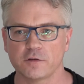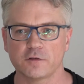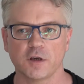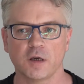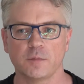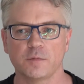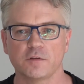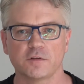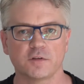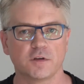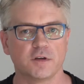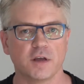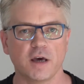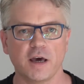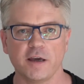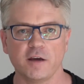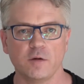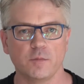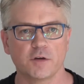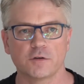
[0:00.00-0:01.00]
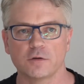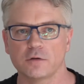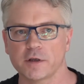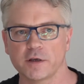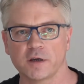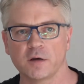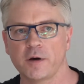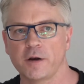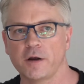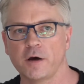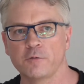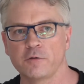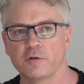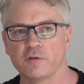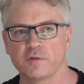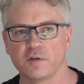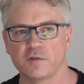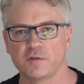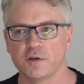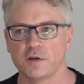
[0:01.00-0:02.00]
same as today, and we're talking about
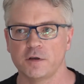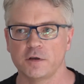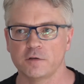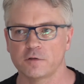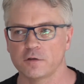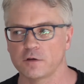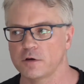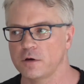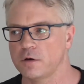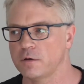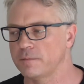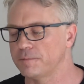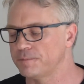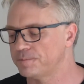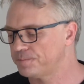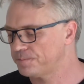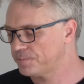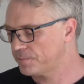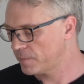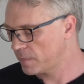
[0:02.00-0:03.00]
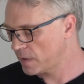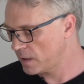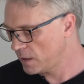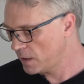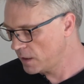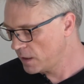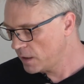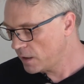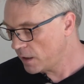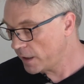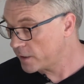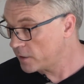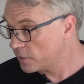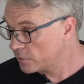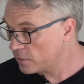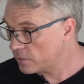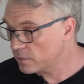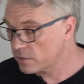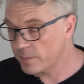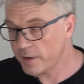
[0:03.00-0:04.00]
150 years ago. I
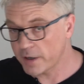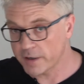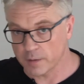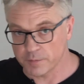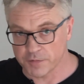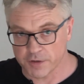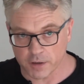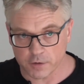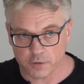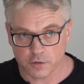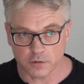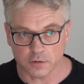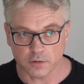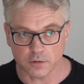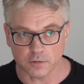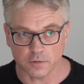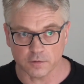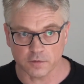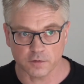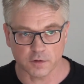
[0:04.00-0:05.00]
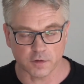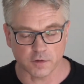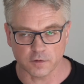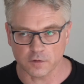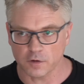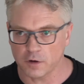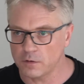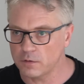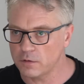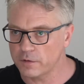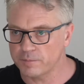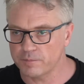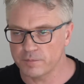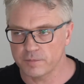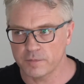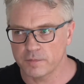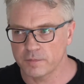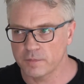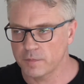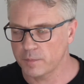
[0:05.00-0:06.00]
could talk about abductions. There's a
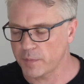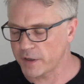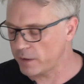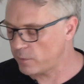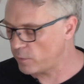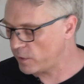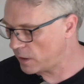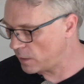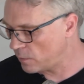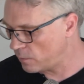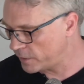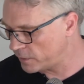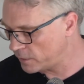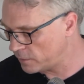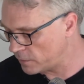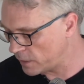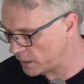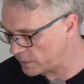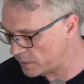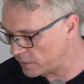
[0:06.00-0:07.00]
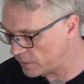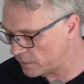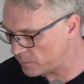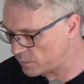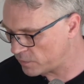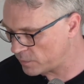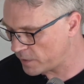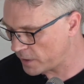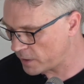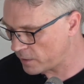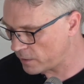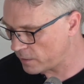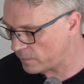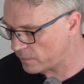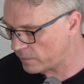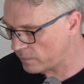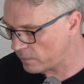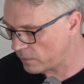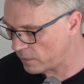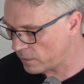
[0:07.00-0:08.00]
whole, but I didn't
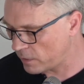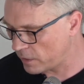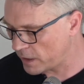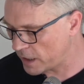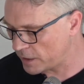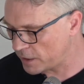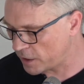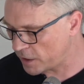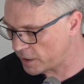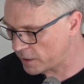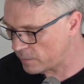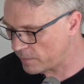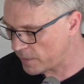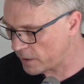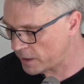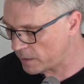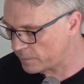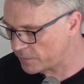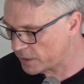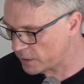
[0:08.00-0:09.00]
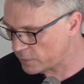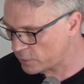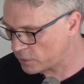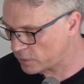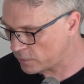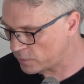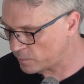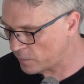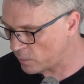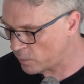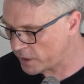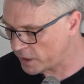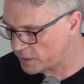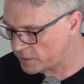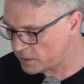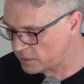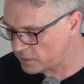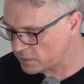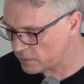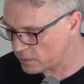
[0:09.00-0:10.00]
prepare anything about abductions, but what I
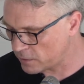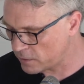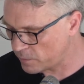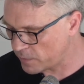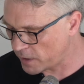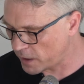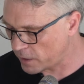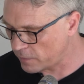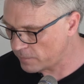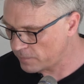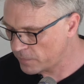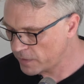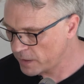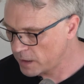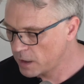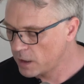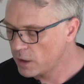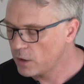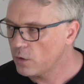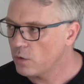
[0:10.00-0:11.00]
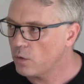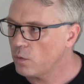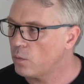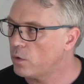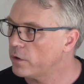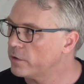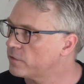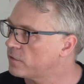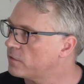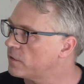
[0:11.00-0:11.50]
did talk about was